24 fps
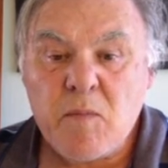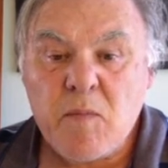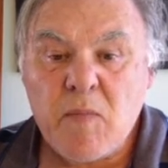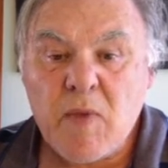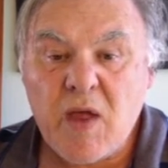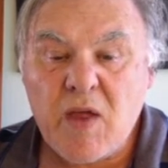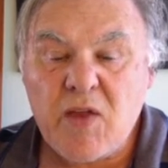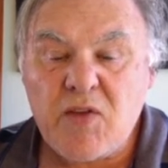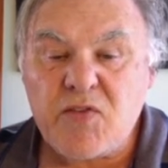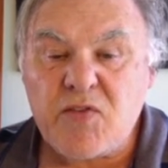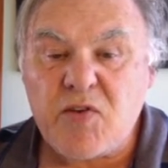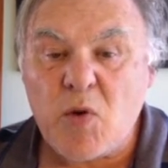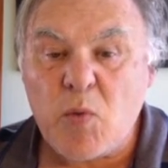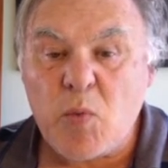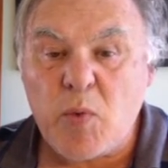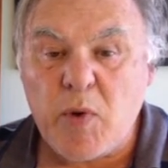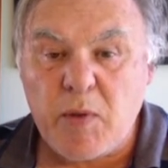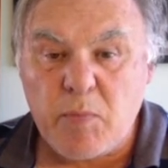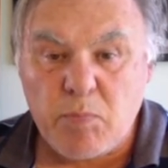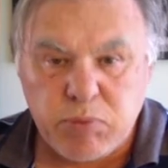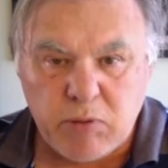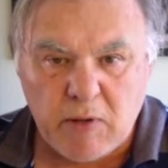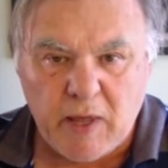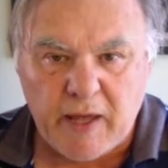And so we
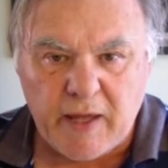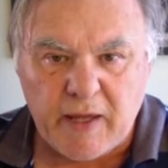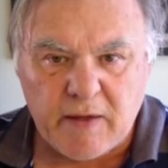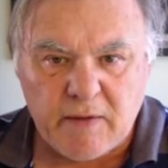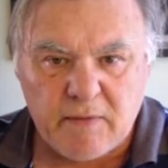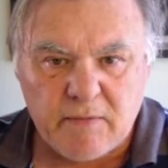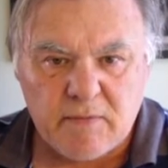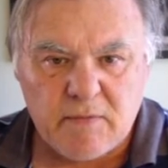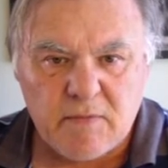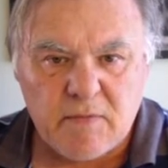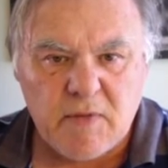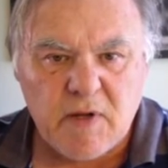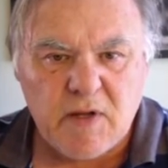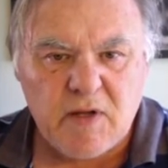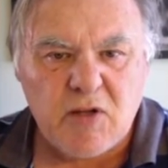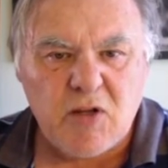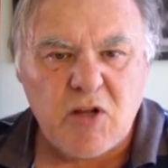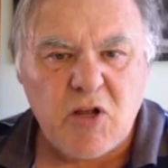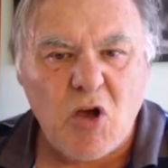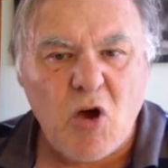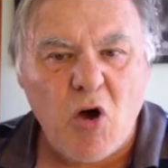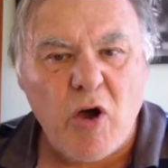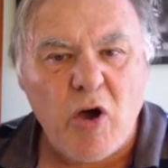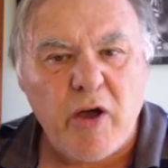play it. And
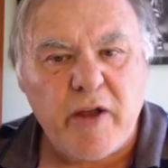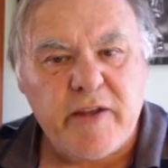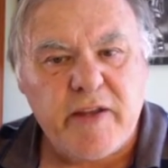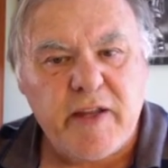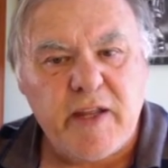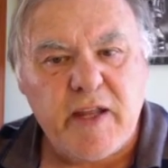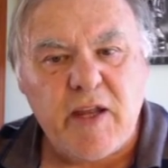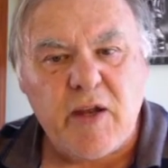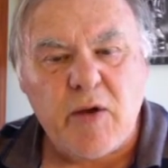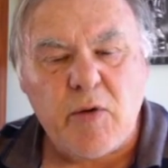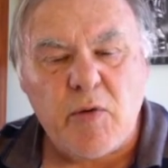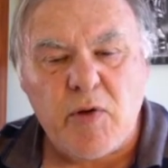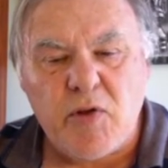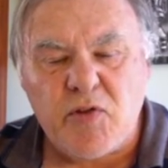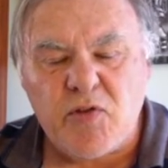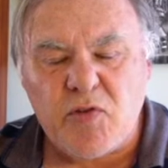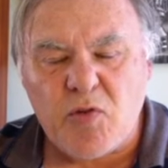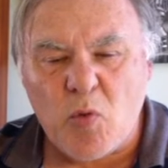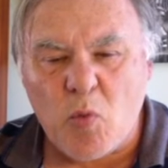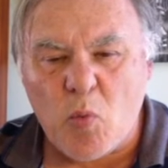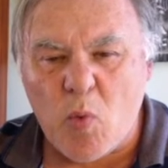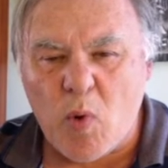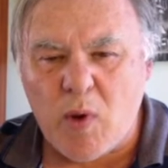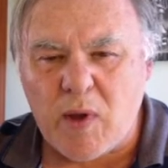the idea is
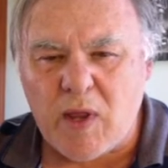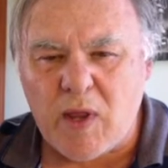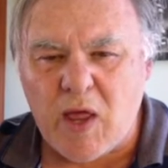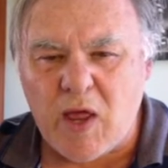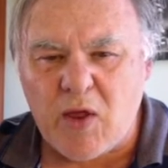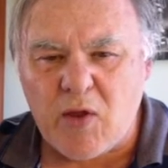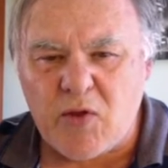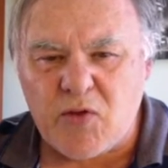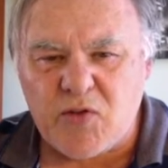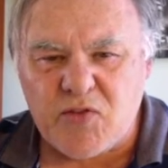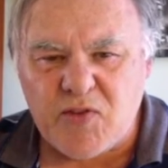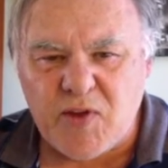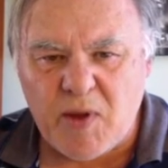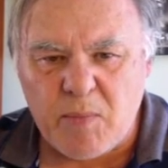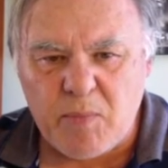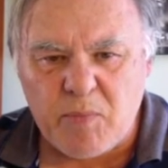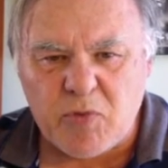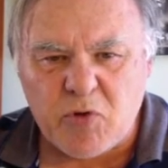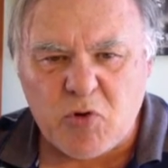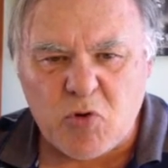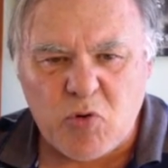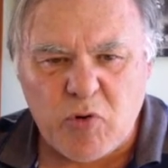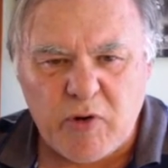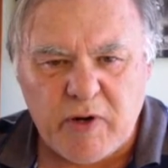that at
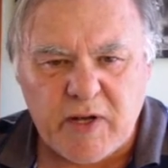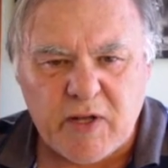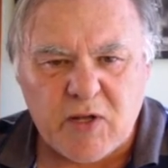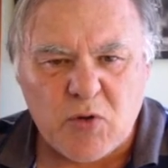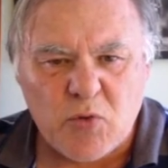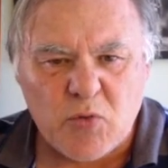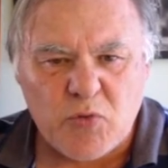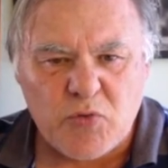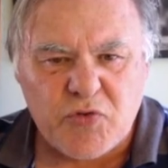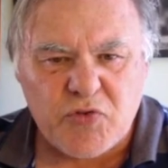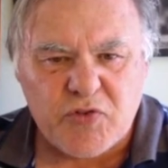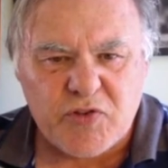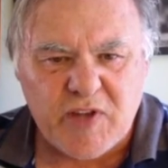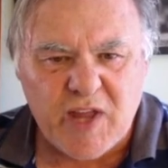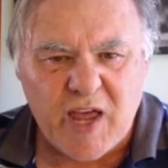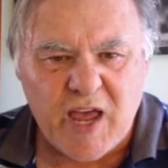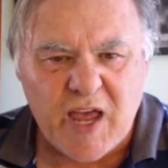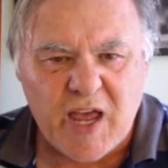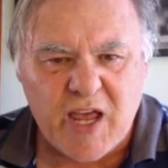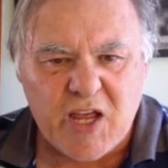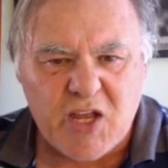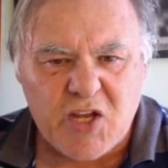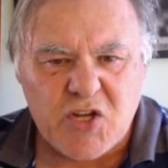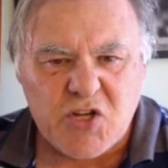some critical
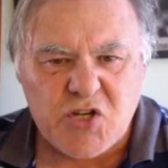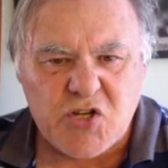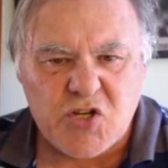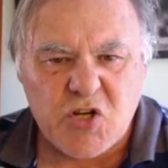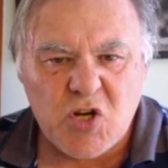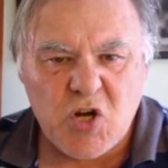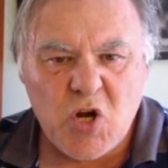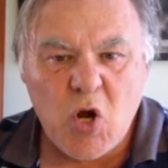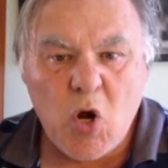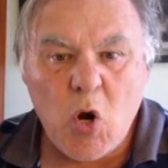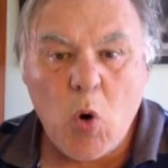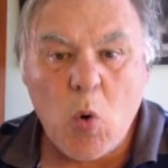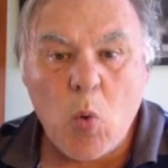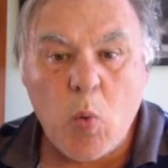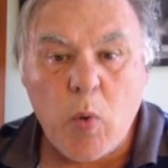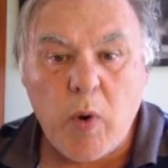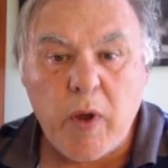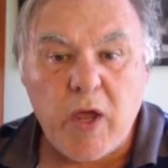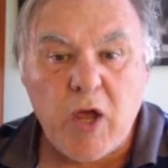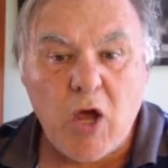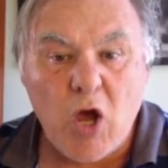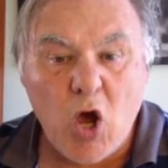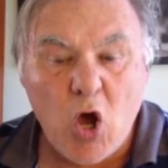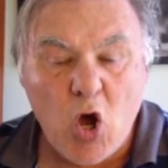stage,
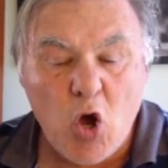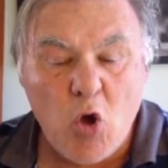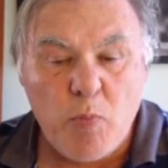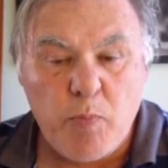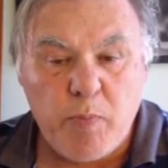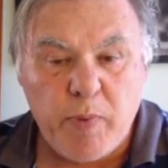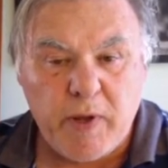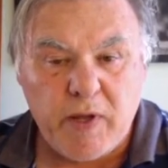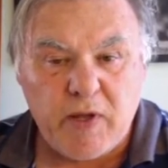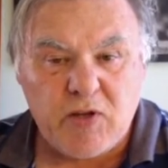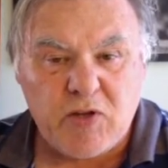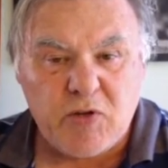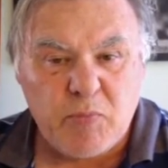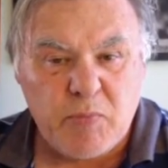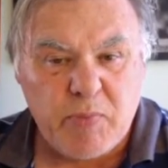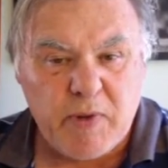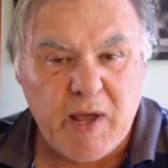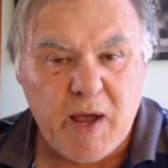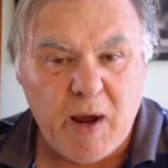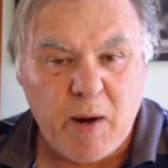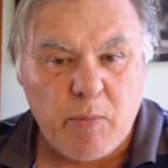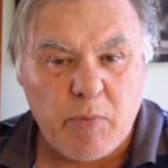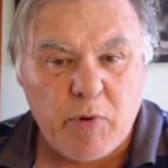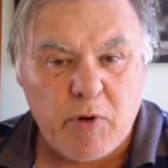we're hoping to be
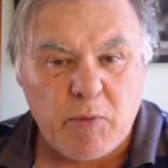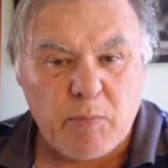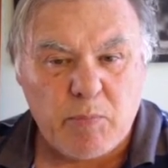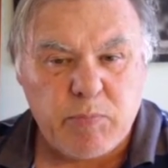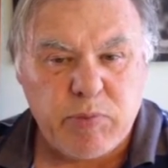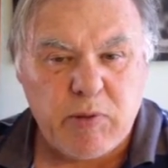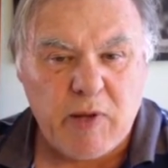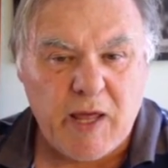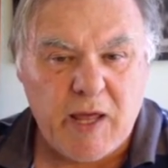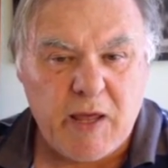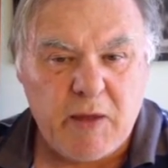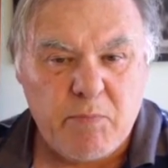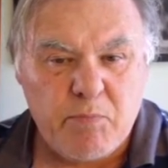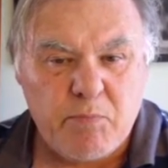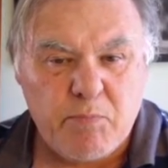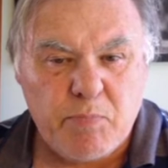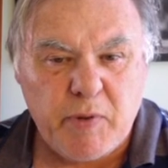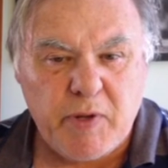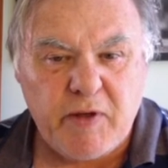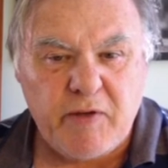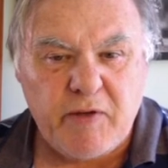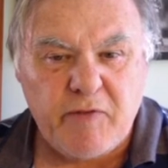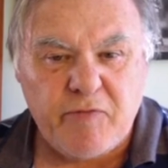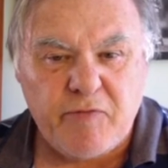able to play
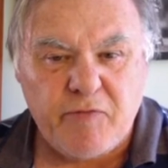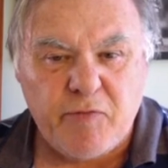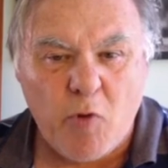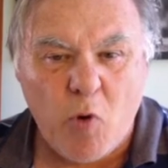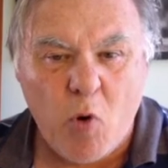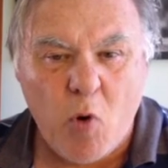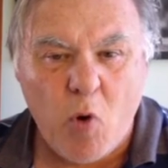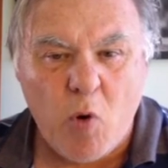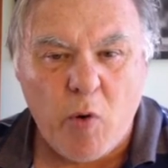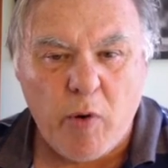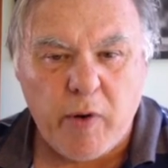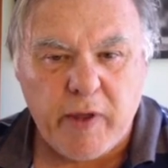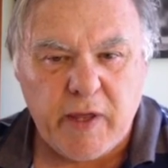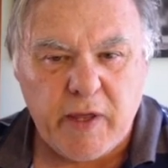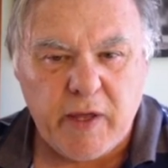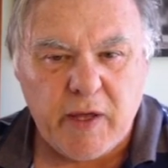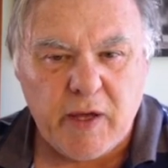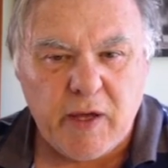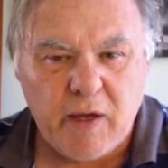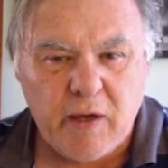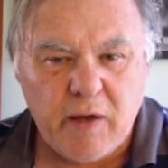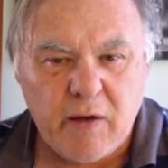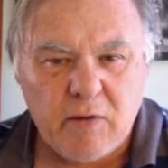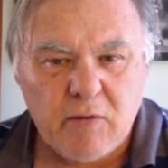b4
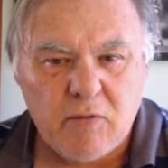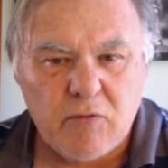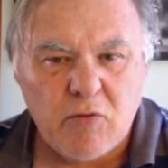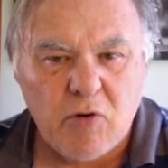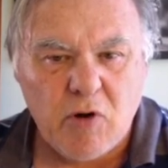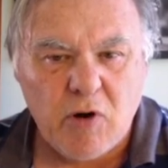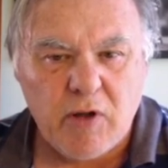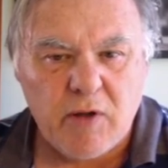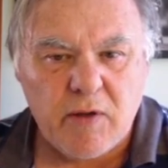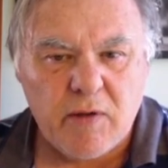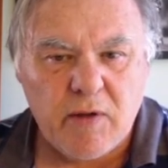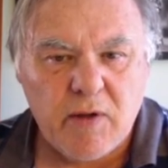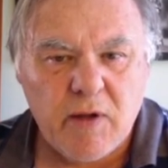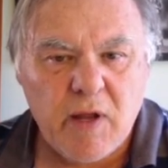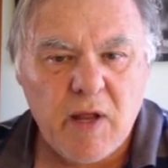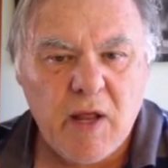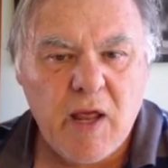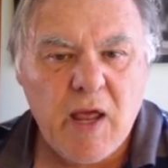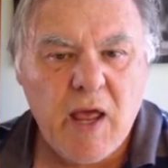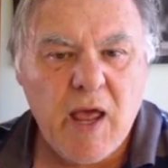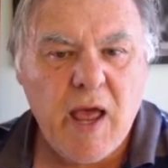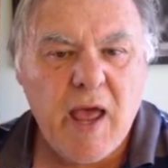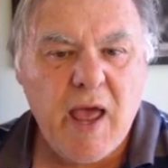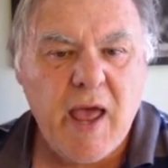here, right?
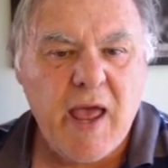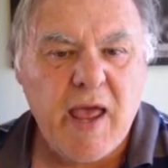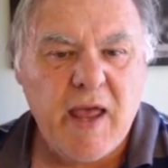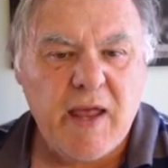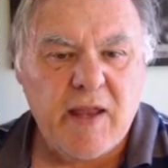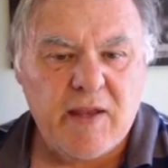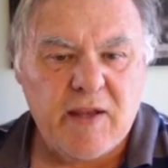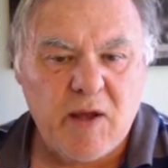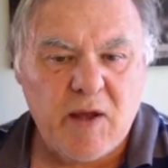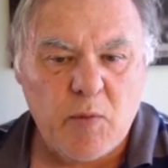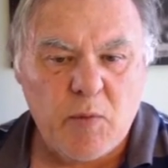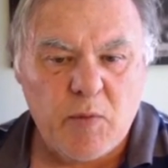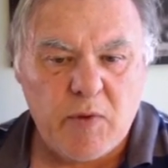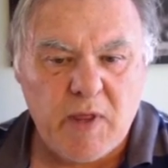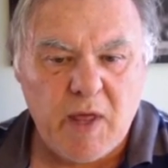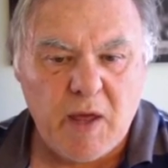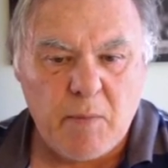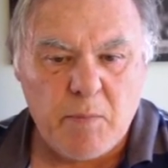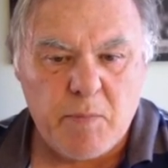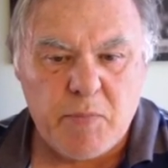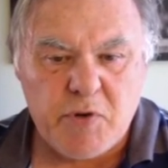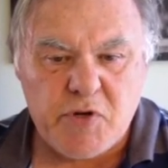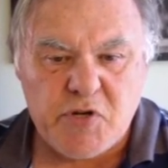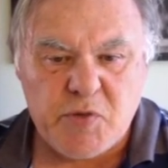And with our
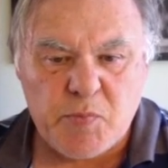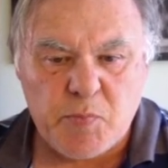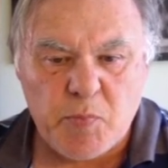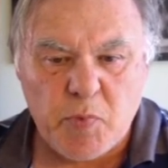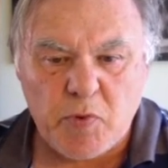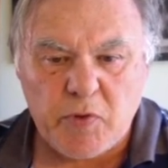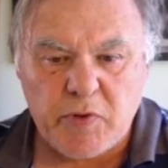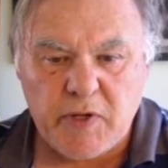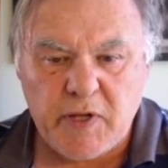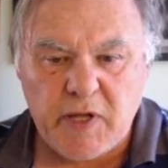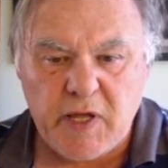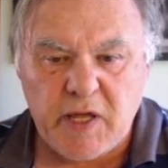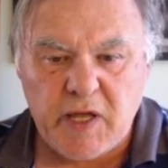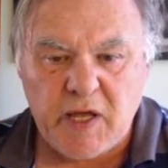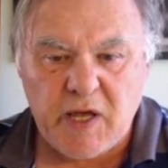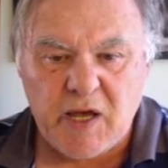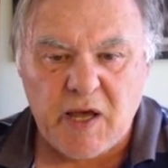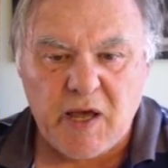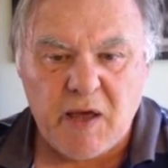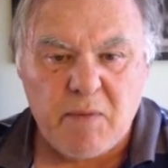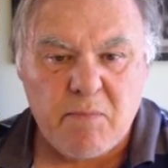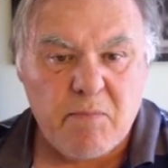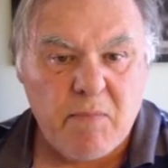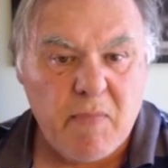bishop on here
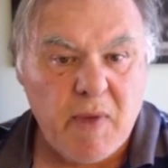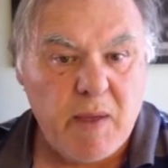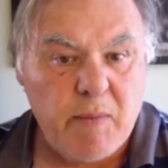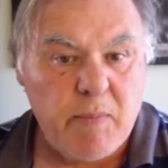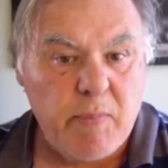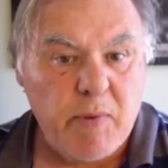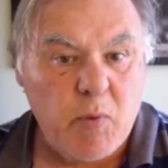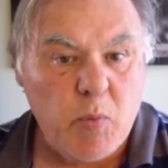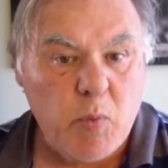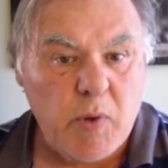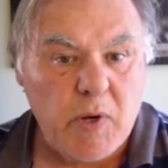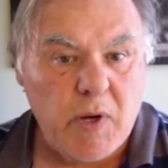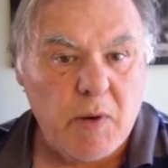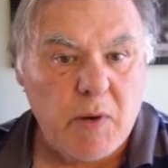and maybe win a